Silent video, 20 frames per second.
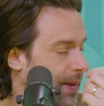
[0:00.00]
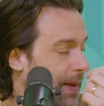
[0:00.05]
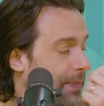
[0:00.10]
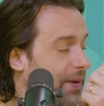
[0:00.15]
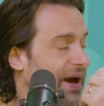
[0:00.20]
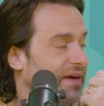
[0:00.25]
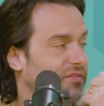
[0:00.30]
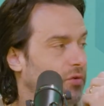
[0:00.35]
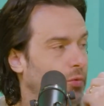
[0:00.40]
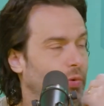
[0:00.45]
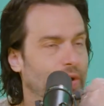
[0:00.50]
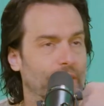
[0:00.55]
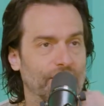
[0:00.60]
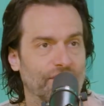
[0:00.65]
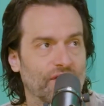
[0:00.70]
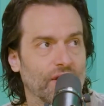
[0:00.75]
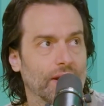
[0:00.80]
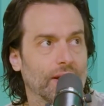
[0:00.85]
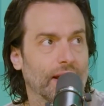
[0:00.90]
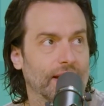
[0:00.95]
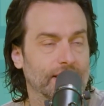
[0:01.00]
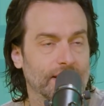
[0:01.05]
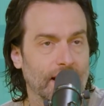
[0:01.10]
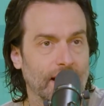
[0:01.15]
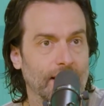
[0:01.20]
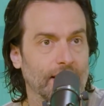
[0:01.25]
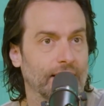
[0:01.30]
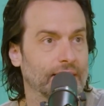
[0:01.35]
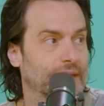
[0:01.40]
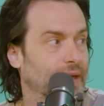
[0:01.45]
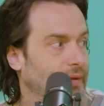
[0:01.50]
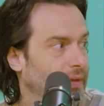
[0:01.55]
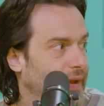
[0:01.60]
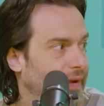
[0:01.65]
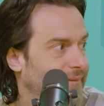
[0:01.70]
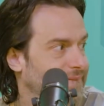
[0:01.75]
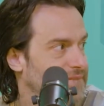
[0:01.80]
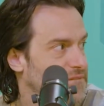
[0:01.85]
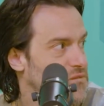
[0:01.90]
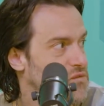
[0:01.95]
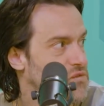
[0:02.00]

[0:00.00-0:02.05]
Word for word: people have a weird thing like that. Like they're like,